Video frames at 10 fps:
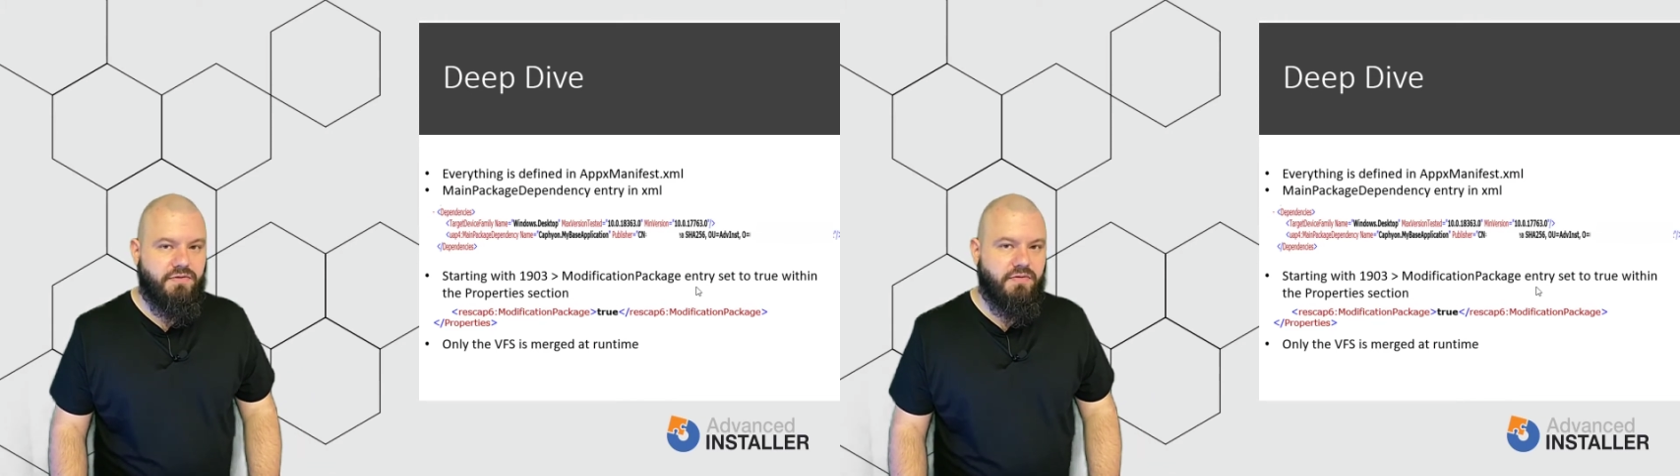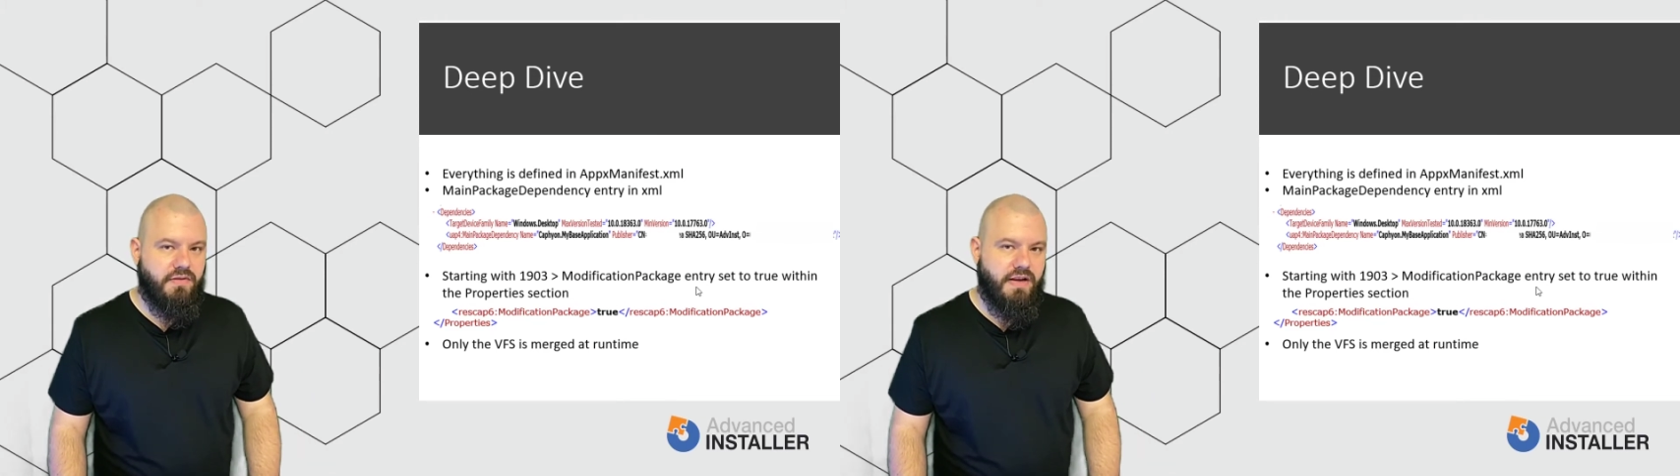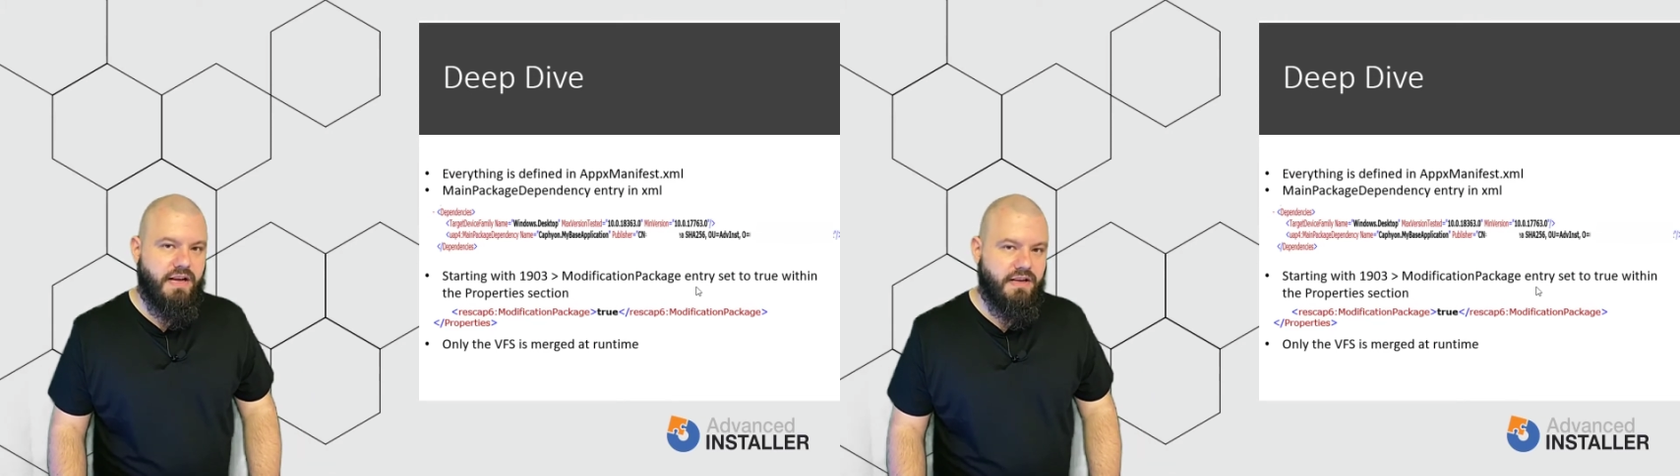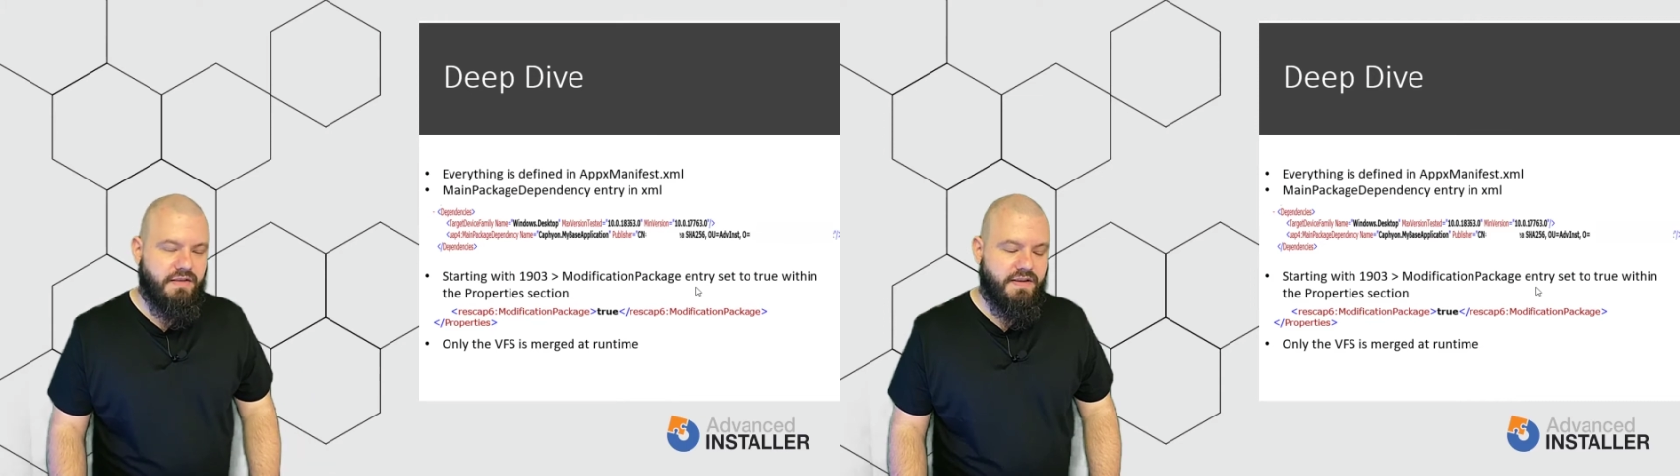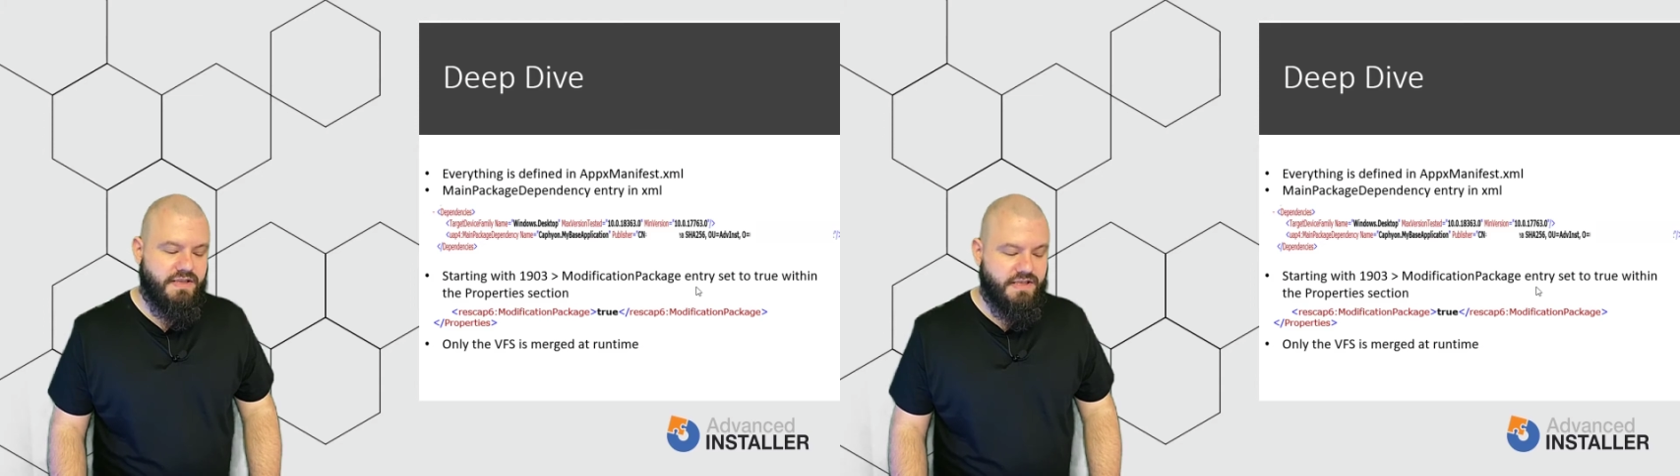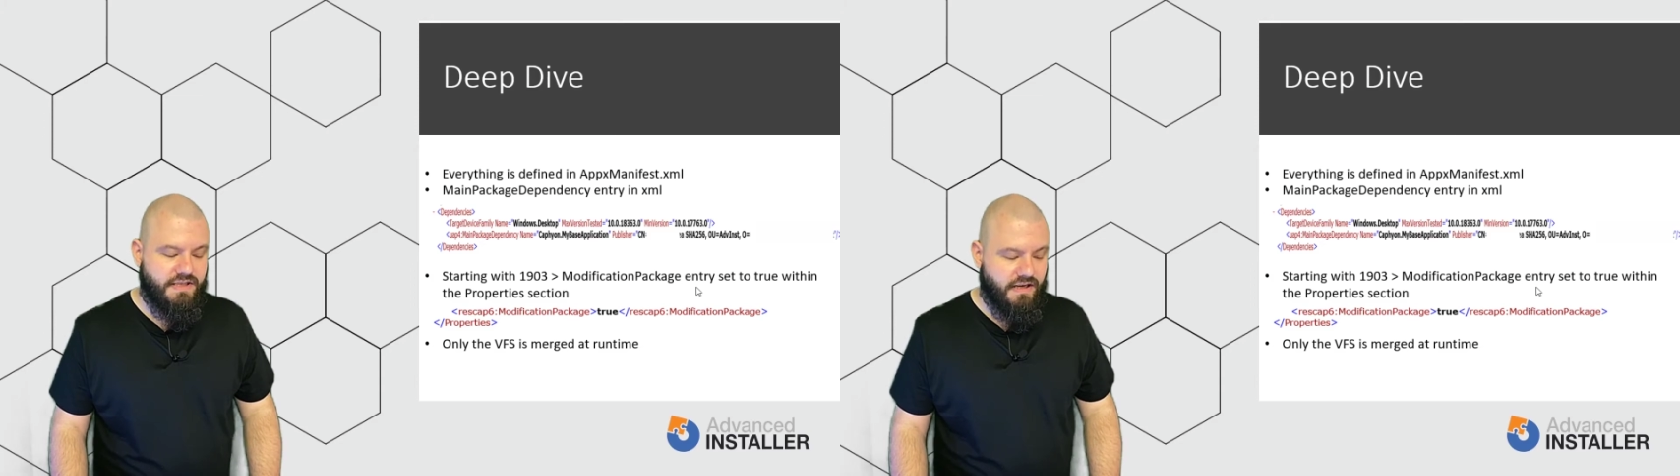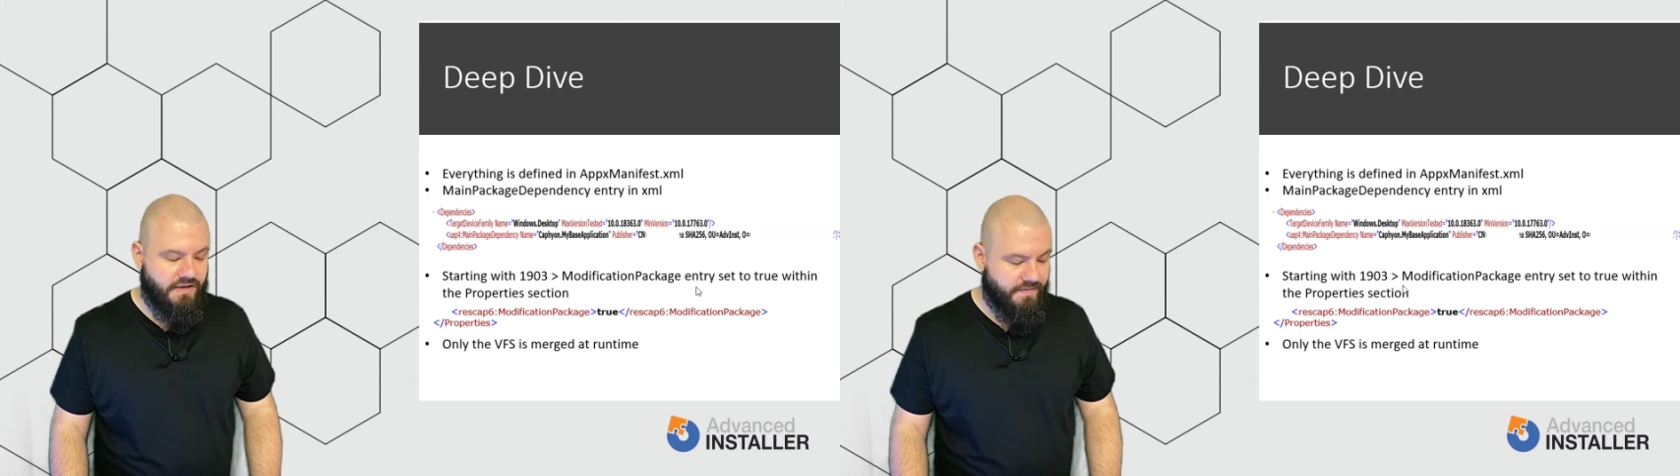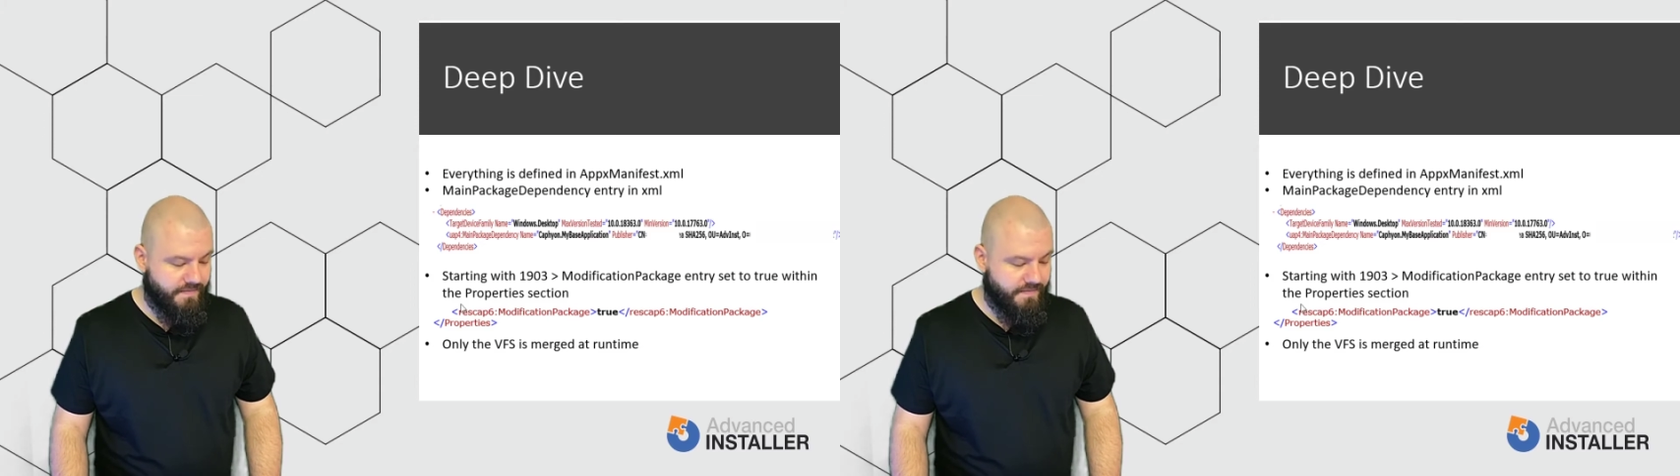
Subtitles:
tool and advanced installer.